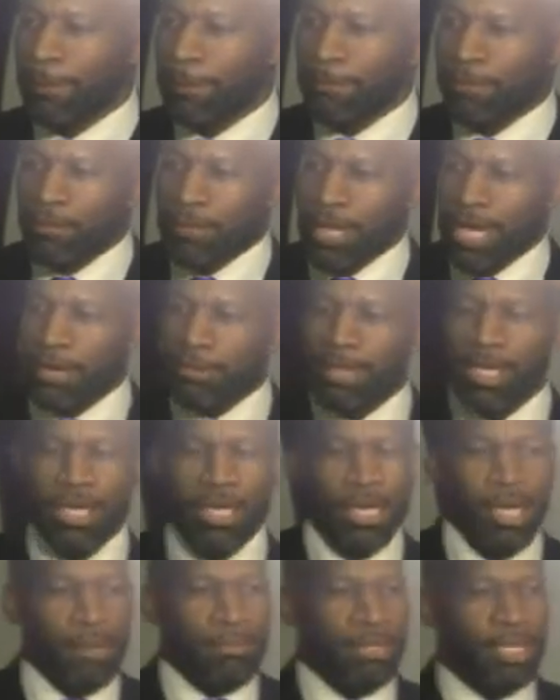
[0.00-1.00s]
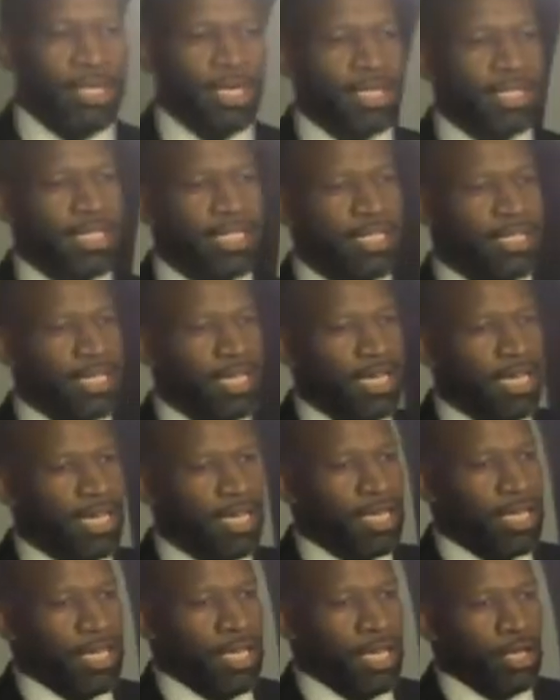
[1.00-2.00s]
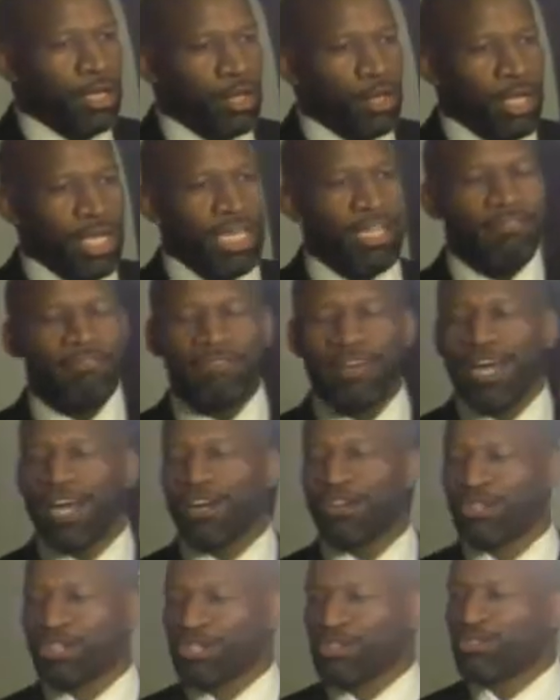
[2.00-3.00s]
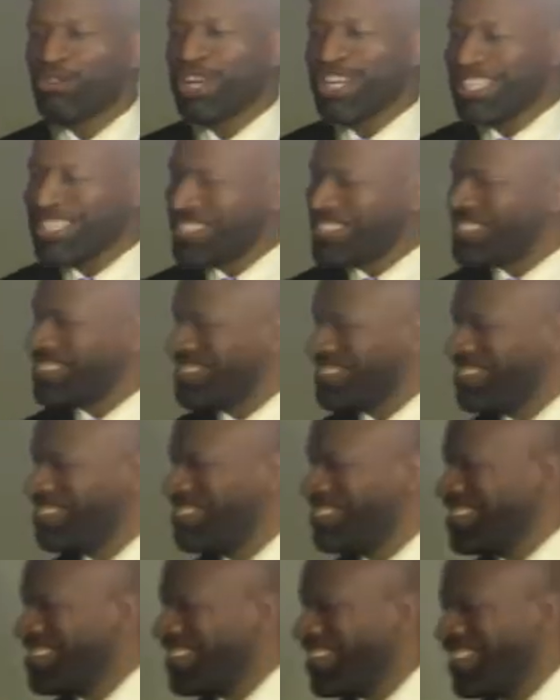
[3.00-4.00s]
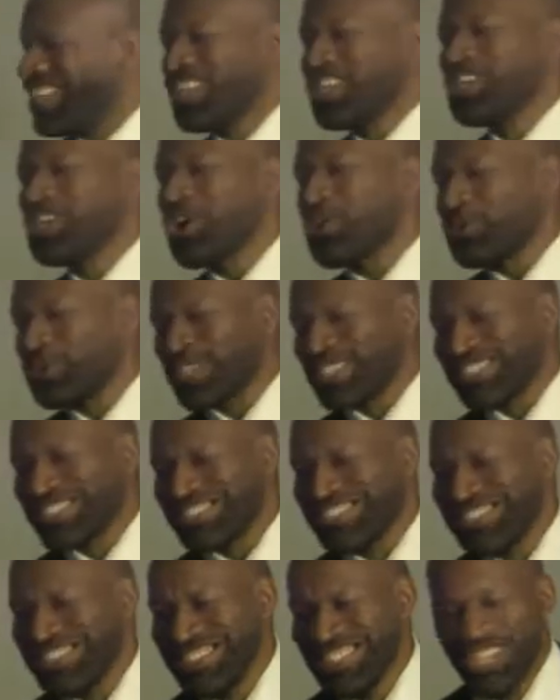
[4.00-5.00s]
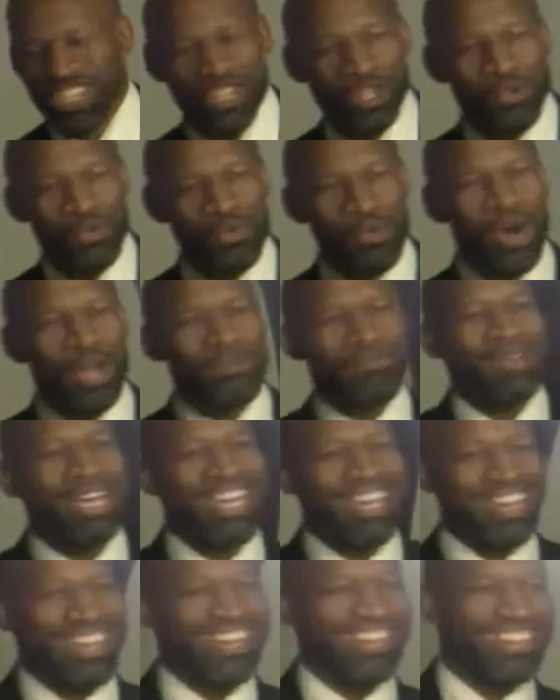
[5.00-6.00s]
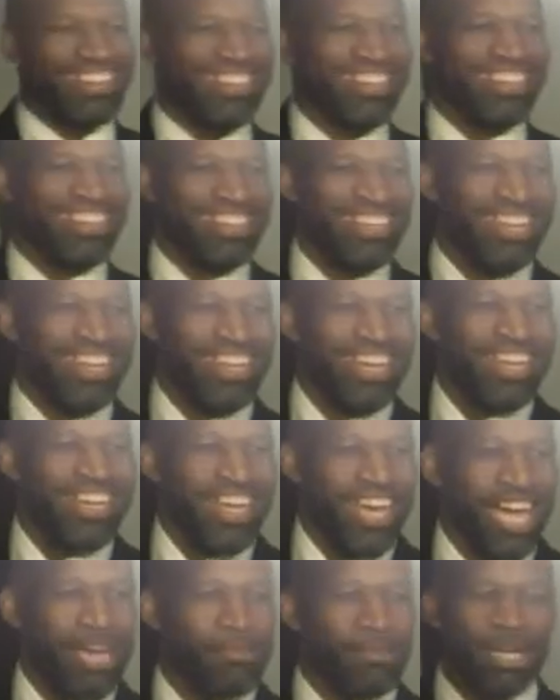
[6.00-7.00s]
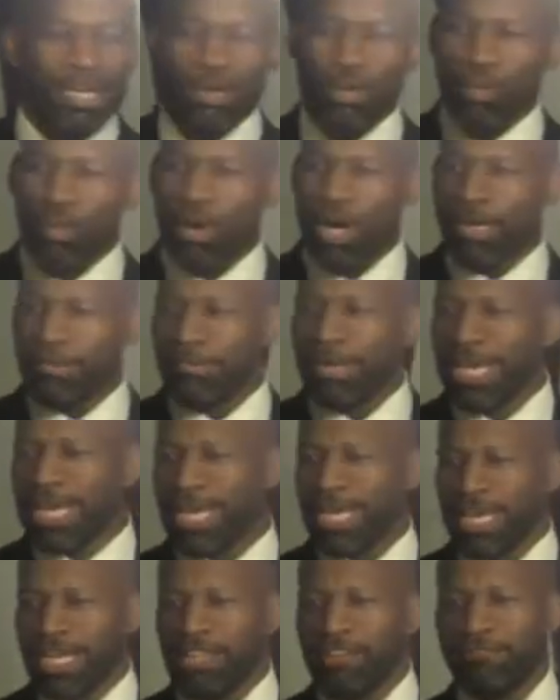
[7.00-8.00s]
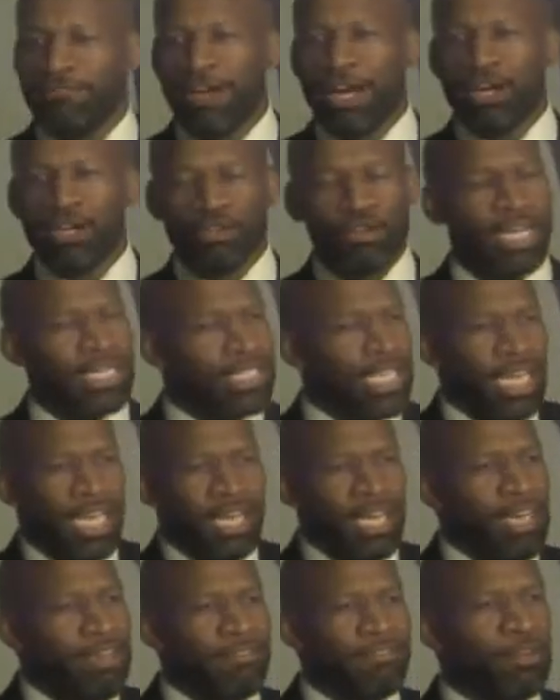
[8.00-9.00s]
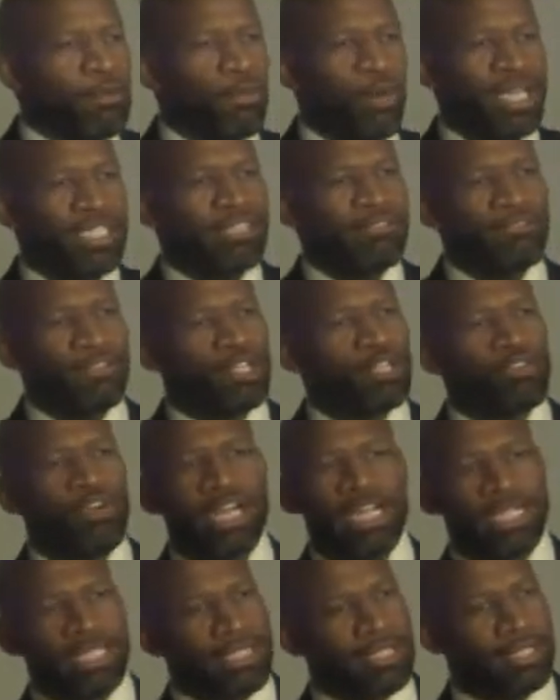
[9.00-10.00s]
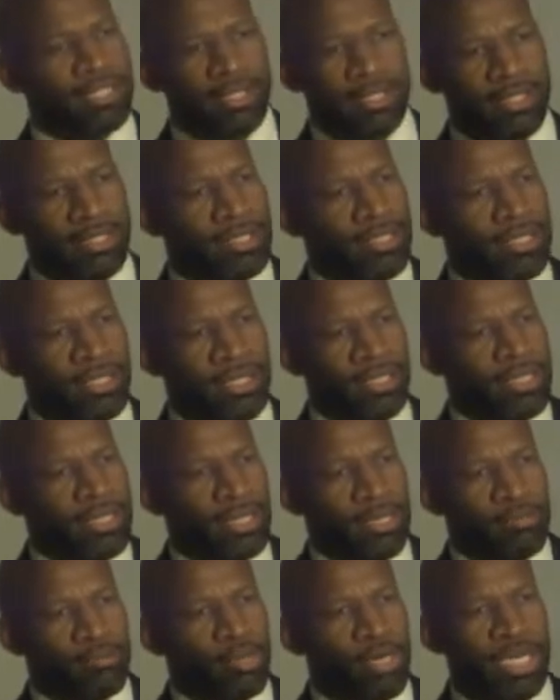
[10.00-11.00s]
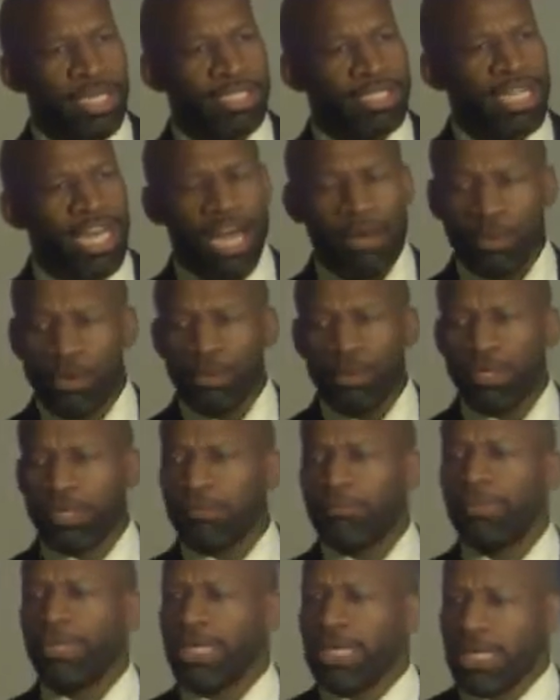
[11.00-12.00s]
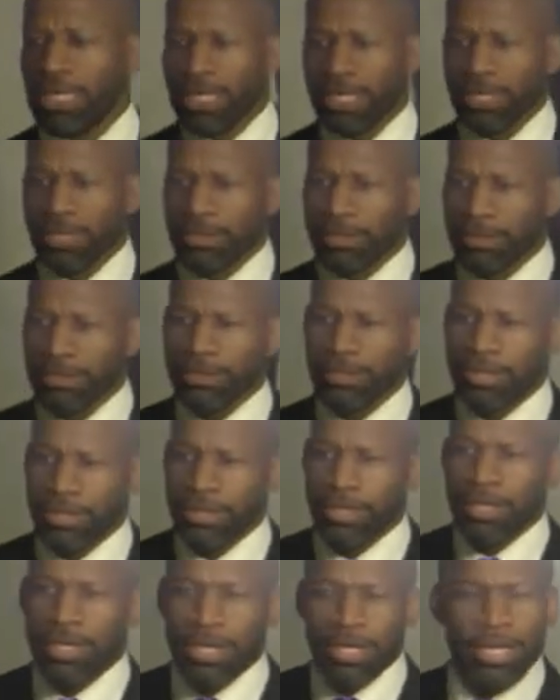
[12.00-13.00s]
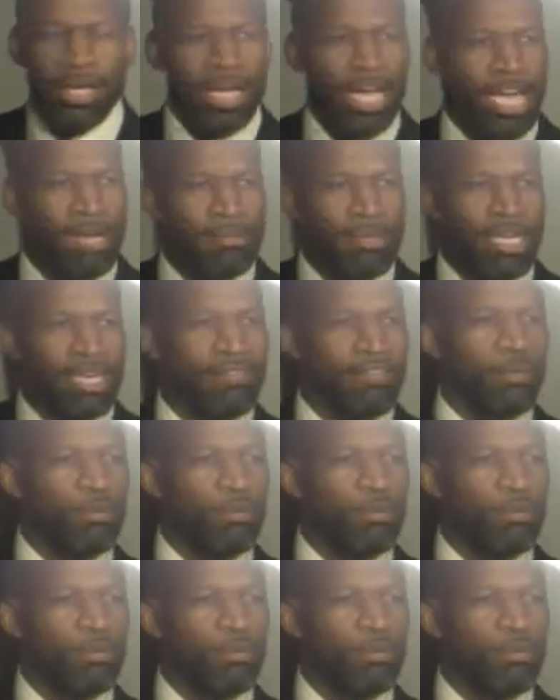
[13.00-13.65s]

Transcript: Yeah, yeah. Amen. Because he said he found grace in Noah. Yeah. One man. One man. Amen. One man. He found grace. If it wasn't for grace, Amen. praise God, we wouldn't be here. Right. Amen.